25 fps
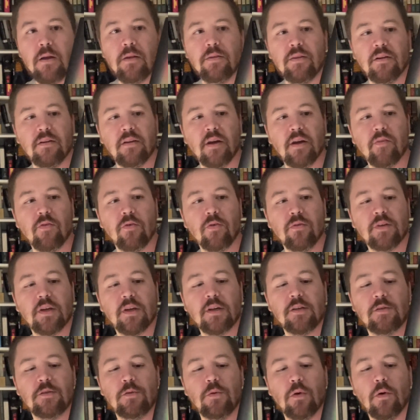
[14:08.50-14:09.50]
The Devil
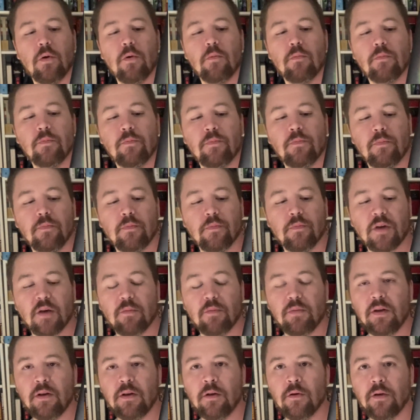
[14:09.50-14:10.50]
Takes You Home,
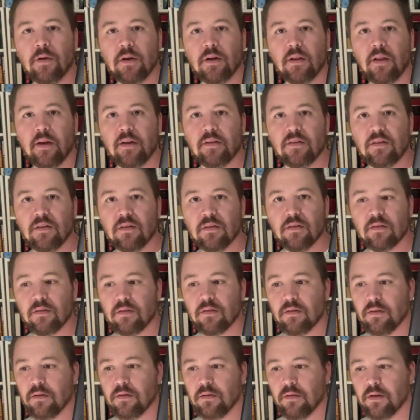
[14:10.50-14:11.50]
Gabino
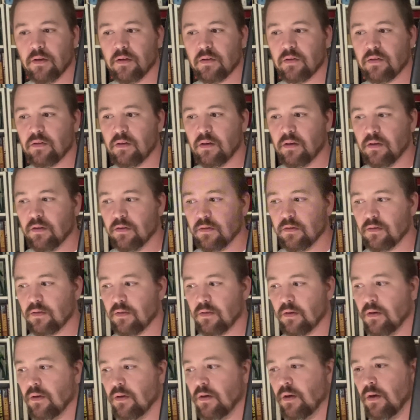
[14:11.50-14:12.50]
Iglesias. This
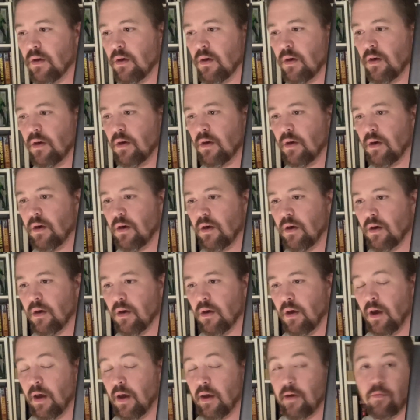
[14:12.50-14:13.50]
is
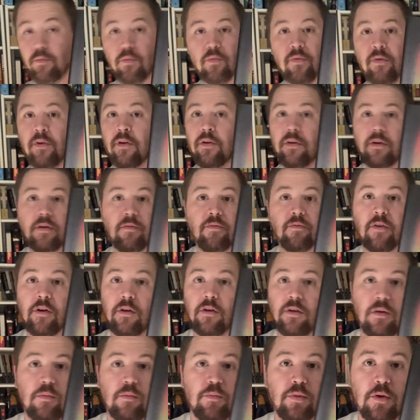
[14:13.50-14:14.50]
a really,
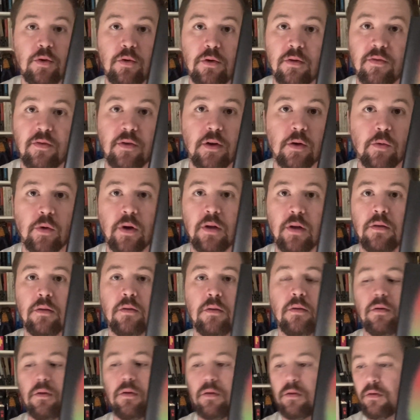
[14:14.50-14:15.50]
really beautifully
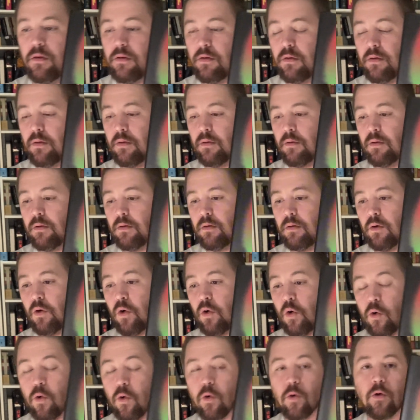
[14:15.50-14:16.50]
written
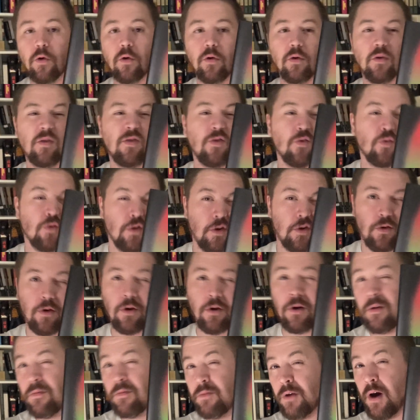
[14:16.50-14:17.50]
horror
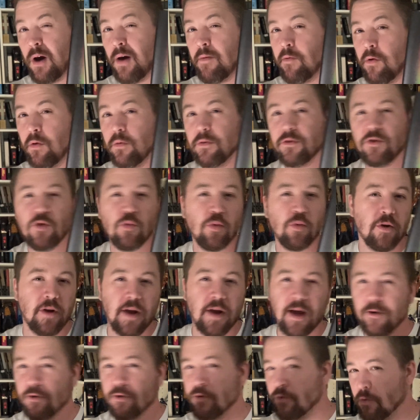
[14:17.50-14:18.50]
thriller novel,
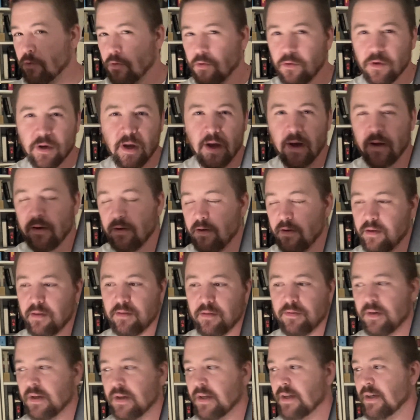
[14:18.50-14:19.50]
supernatural kind of.